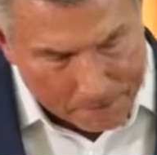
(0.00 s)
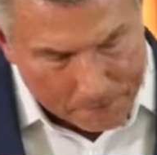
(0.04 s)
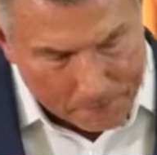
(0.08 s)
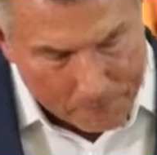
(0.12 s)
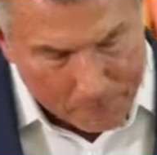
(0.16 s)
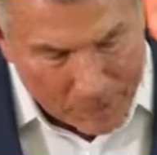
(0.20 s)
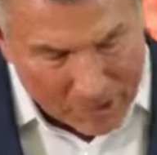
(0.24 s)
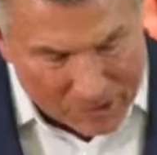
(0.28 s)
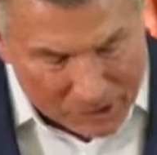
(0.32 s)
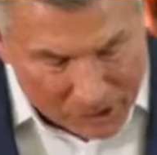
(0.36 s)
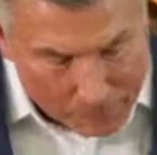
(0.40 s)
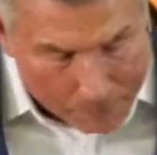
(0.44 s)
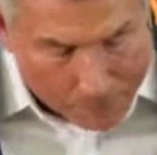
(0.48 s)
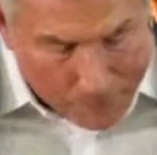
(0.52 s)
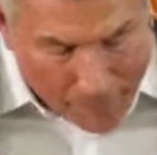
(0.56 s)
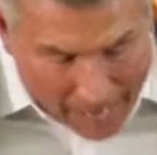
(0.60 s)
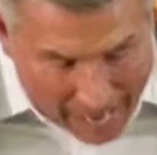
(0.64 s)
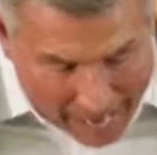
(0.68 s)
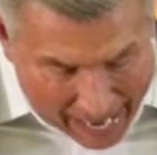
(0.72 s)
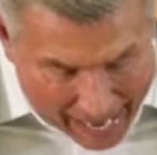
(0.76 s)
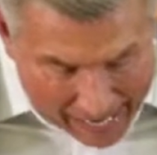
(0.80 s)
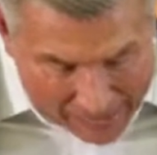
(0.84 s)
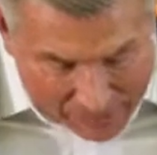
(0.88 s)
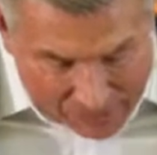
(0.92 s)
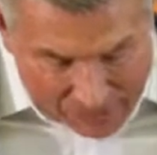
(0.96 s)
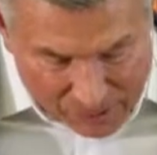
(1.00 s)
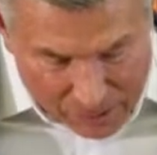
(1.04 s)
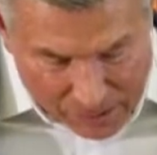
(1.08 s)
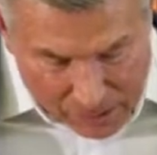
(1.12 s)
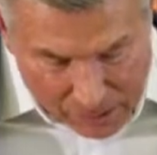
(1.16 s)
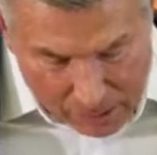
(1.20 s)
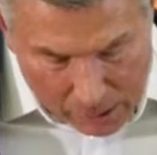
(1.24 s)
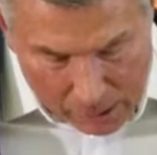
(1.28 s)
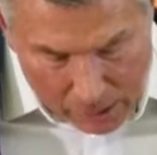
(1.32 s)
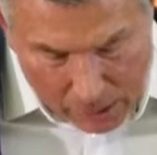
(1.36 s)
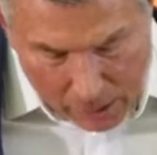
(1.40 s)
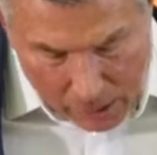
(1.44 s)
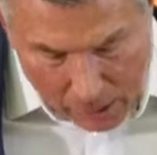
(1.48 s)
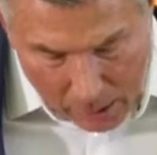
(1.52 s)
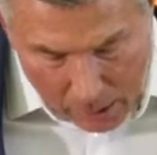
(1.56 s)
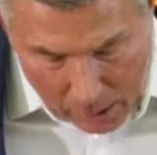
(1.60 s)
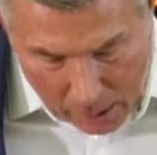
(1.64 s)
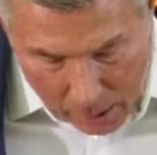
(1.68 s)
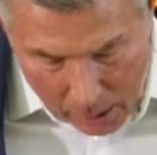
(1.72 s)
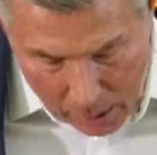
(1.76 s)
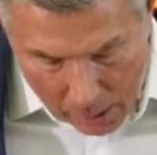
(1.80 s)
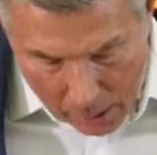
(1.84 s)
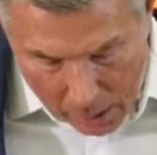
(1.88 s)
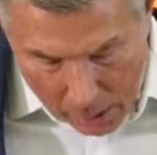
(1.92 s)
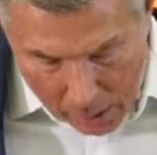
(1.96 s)
But the past.
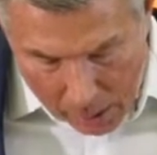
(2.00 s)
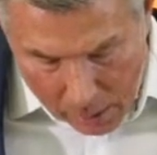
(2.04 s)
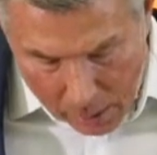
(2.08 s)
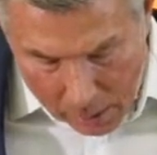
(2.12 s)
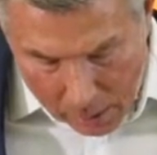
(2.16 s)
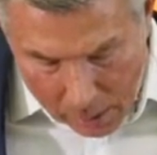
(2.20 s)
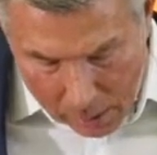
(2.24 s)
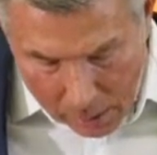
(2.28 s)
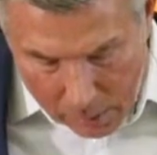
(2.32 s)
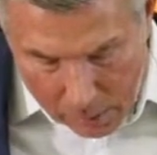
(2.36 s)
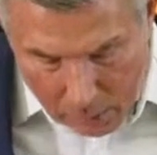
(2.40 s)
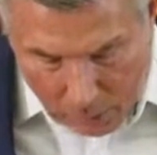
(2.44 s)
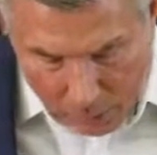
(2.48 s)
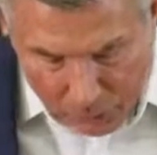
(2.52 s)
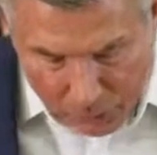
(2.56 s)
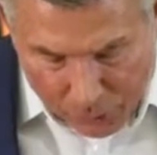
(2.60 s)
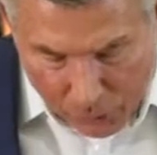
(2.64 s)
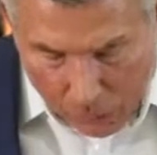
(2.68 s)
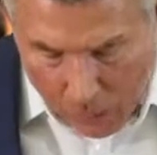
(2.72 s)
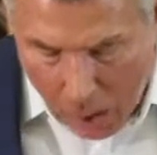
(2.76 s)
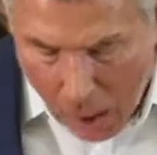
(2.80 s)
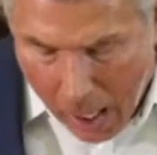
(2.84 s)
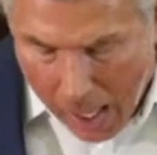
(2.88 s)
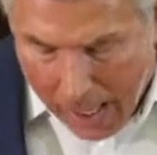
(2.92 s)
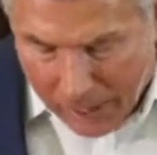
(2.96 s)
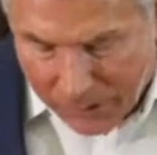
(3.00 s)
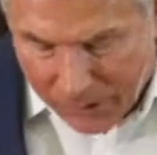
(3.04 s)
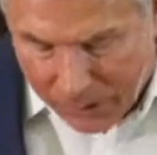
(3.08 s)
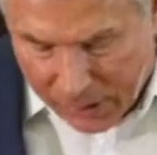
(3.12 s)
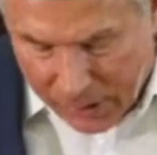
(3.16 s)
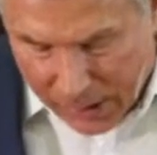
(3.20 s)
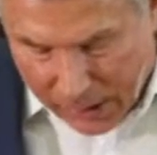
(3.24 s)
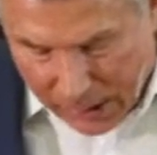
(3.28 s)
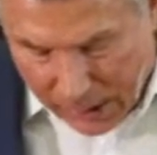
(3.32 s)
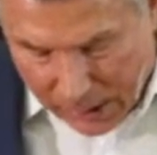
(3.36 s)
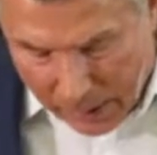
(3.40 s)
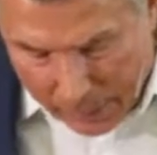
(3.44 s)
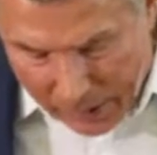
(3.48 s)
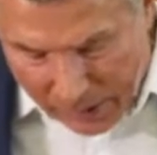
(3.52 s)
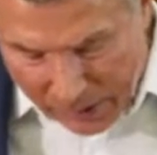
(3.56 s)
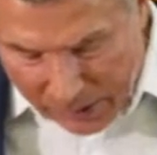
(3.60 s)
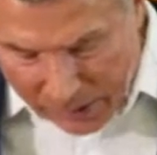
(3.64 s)
Those are lots. They need to be